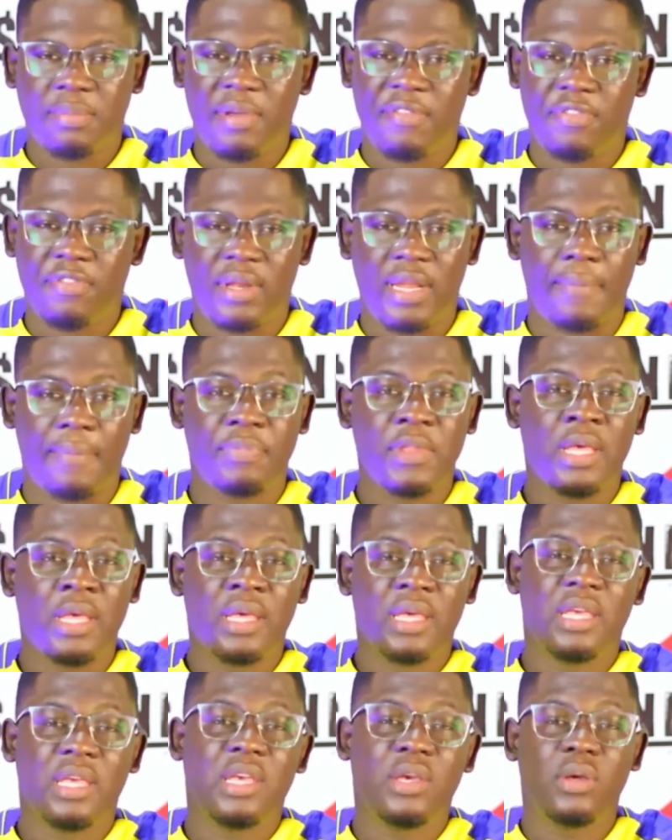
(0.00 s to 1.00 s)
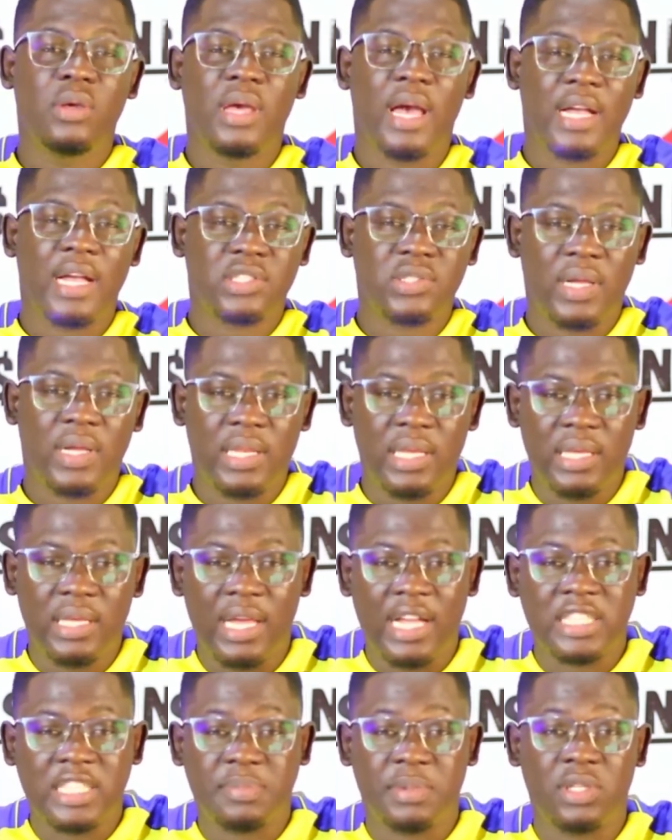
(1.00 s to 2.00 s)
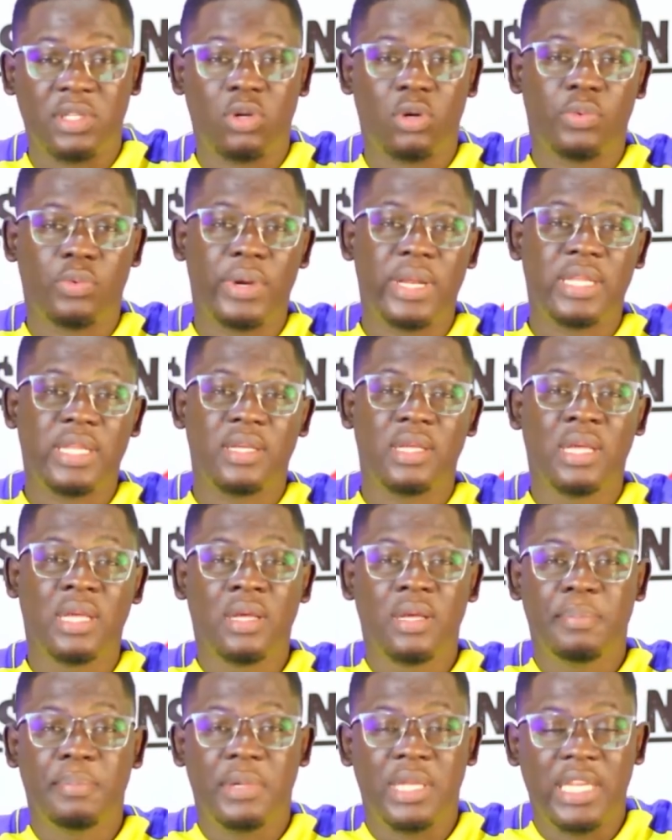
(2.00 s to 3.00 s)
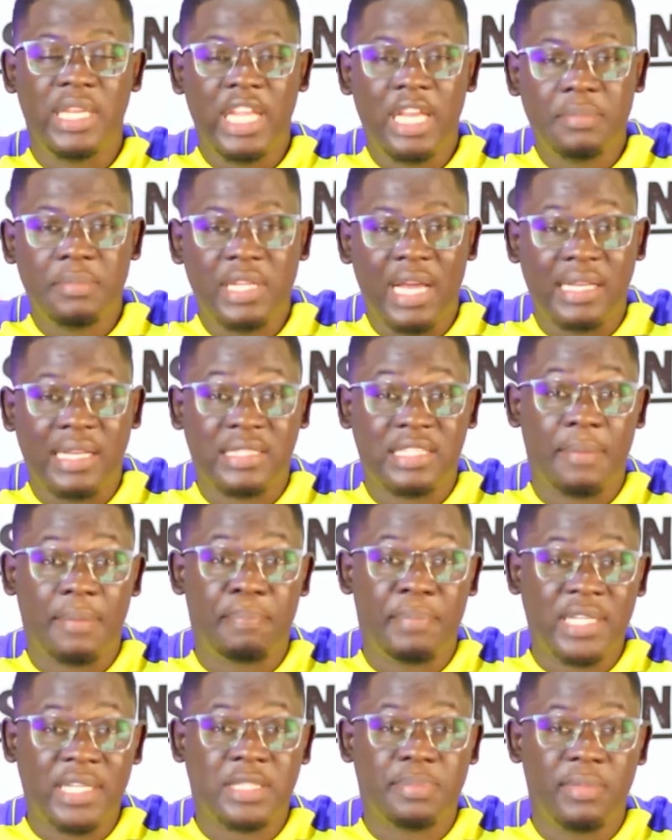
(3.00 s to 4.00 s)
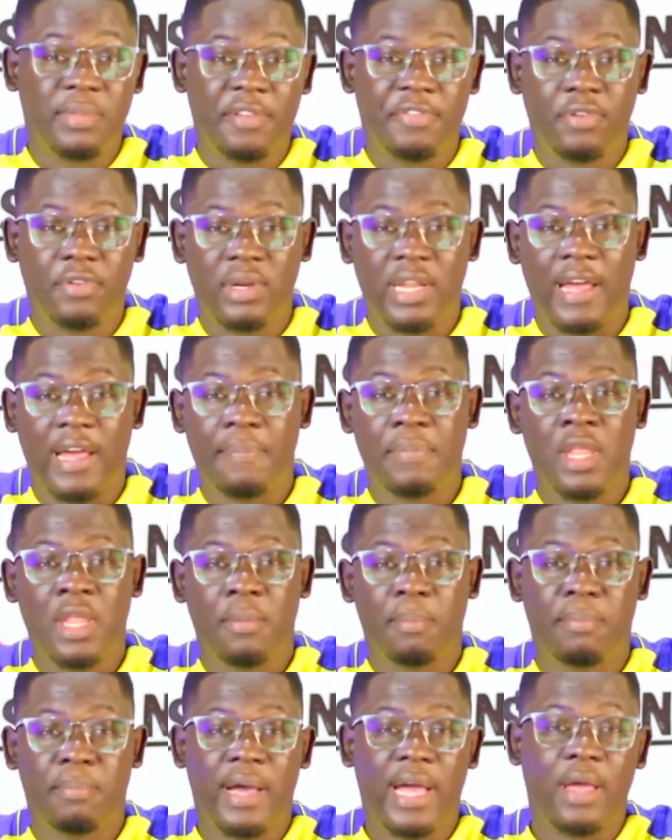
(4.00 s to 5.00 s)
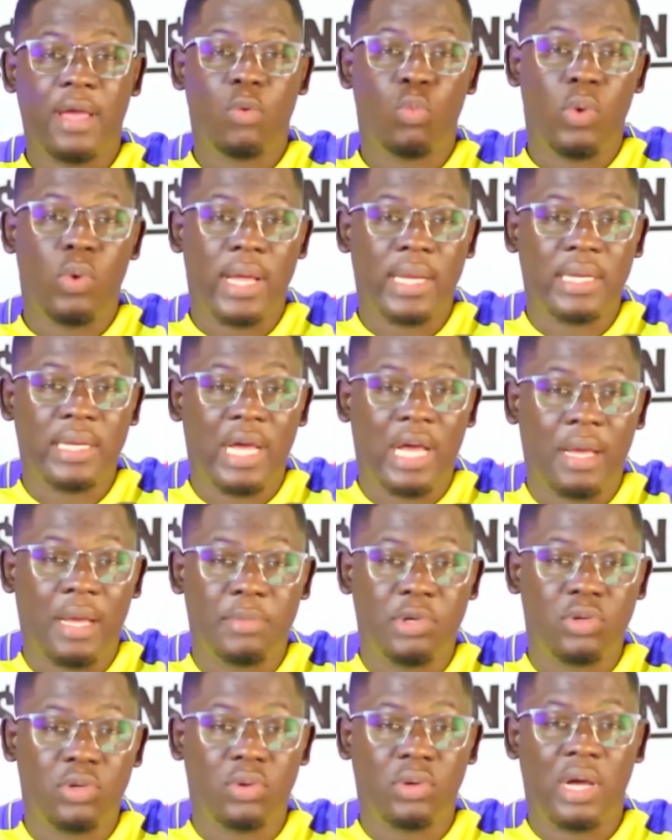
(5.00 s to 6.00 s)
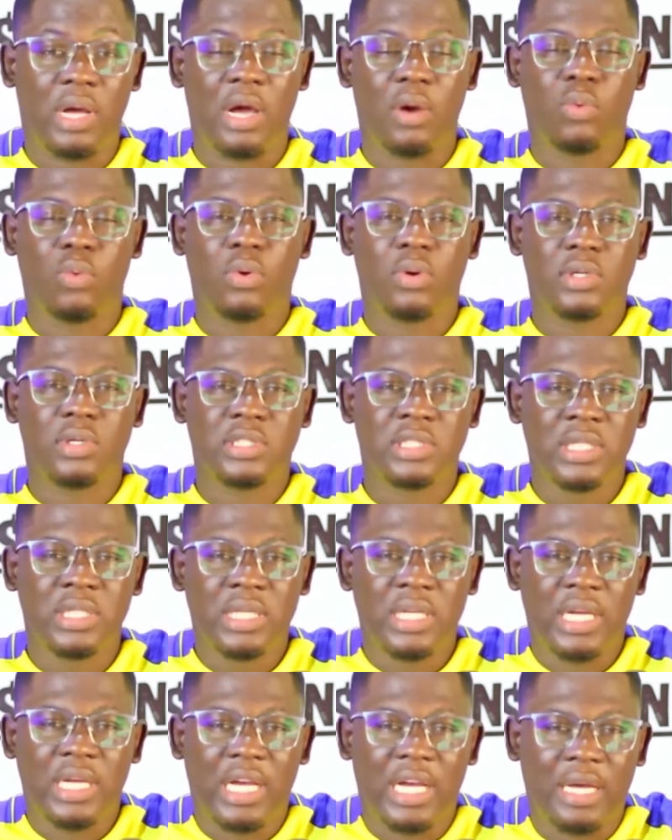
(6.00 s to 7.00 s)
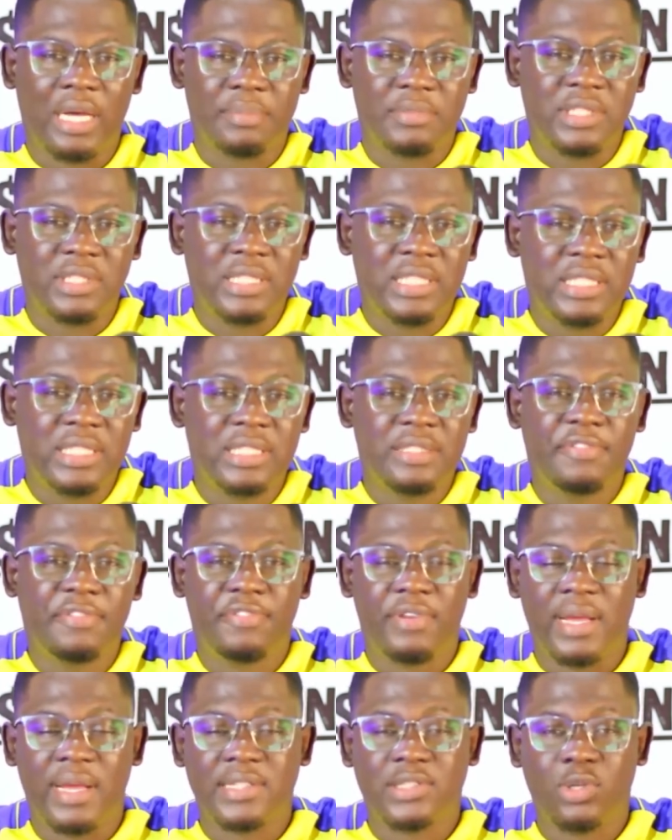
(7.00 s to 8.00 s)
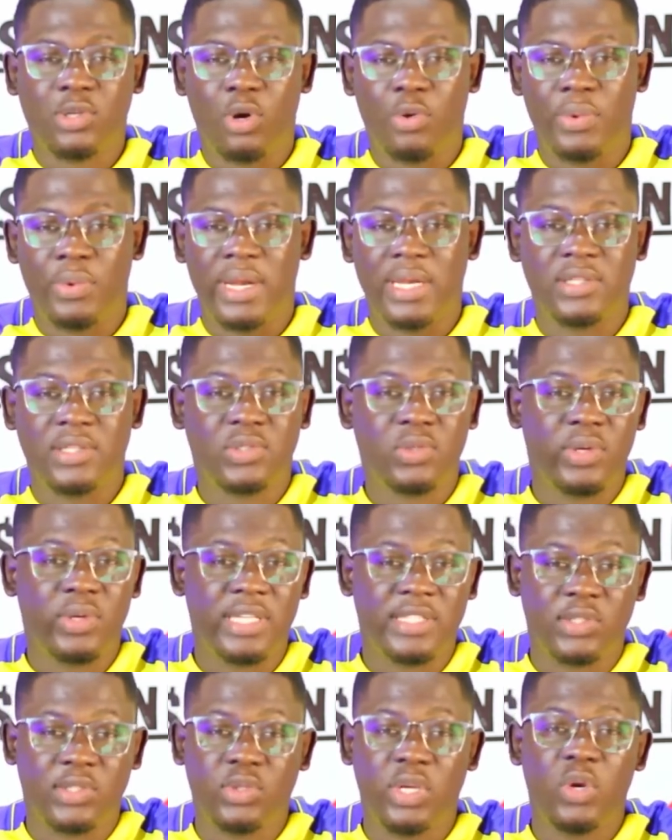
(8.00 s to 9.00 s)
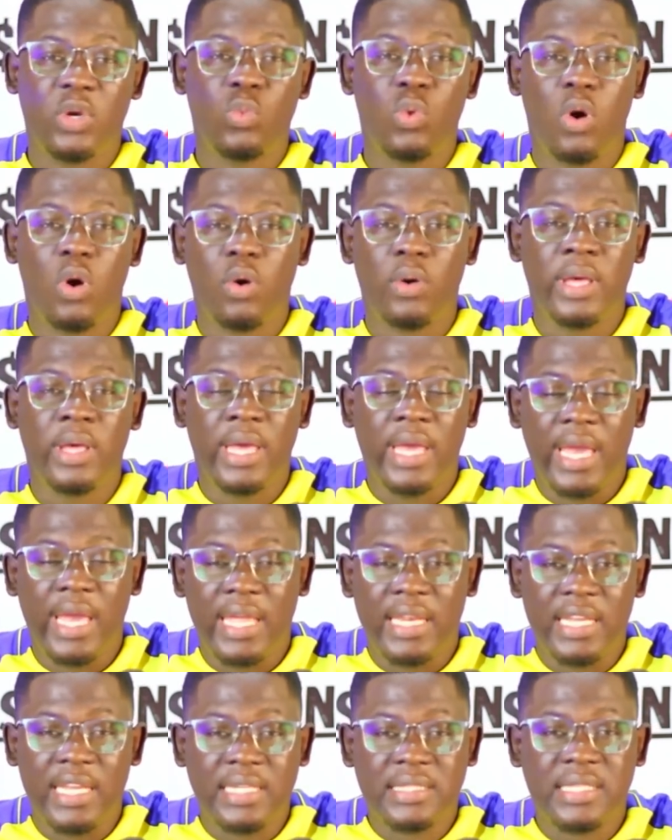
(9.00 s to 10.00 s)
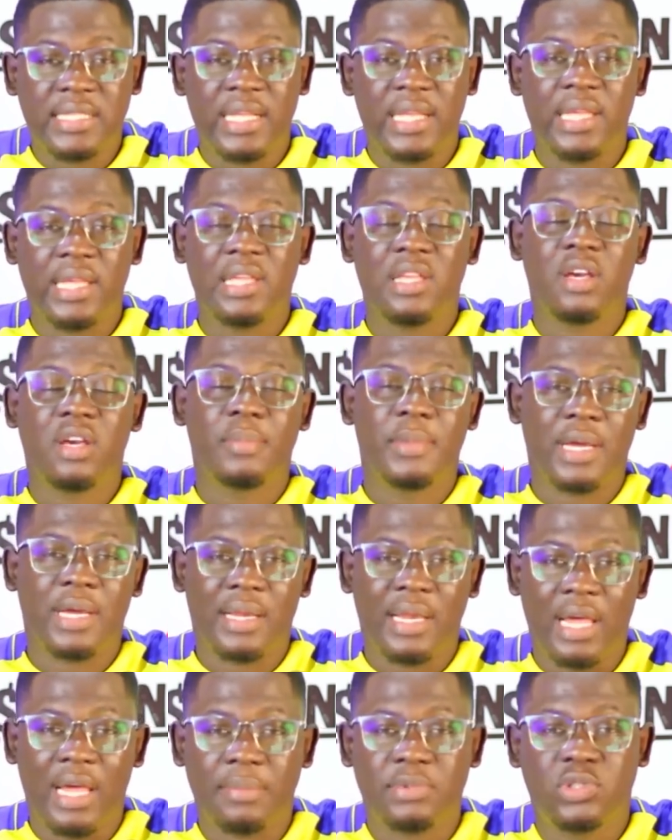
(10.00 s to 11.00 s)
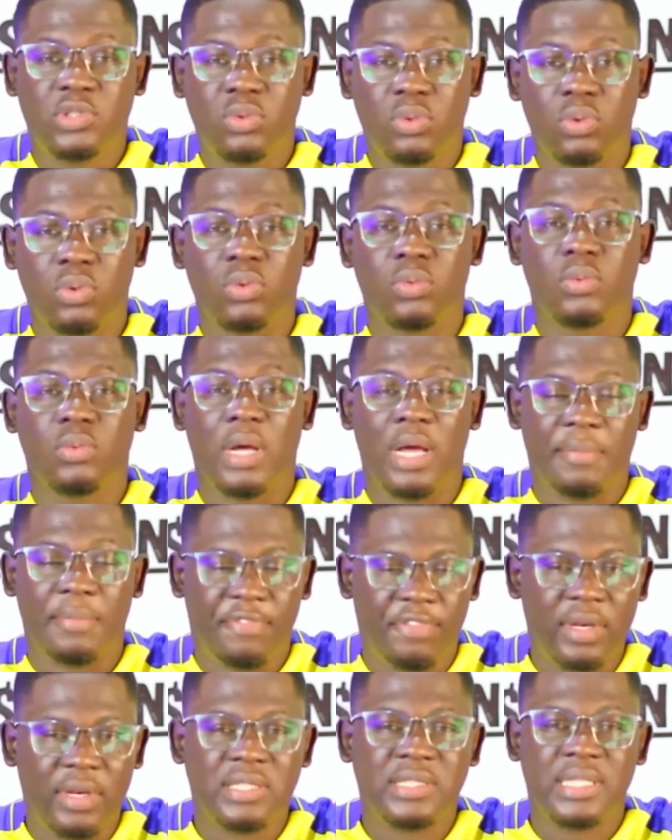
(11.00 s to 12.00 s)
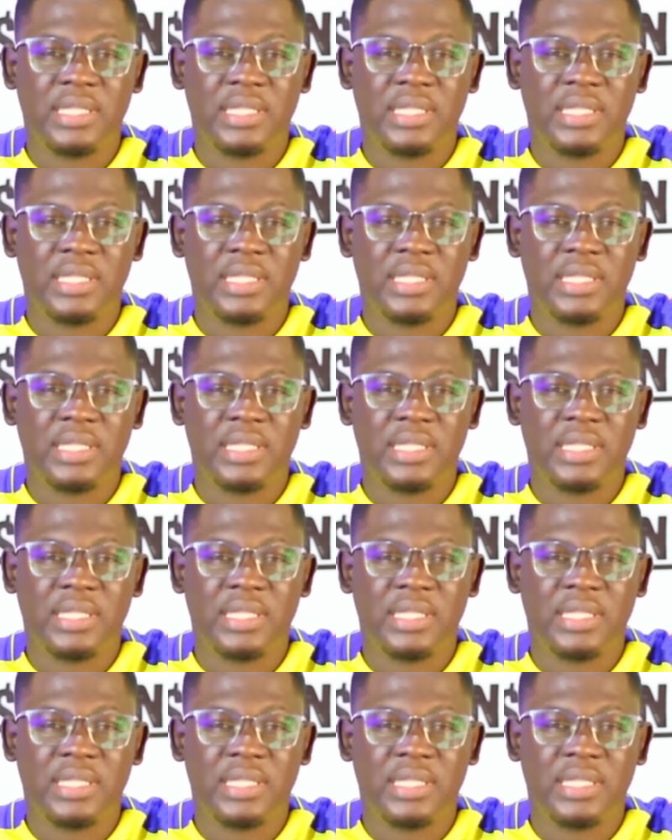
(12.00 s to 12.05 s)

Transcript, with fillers: midfielder. He actually has been already named as the best midfielder by one, award in France already. So he's doing well, and yesterday he helped the club too. Finished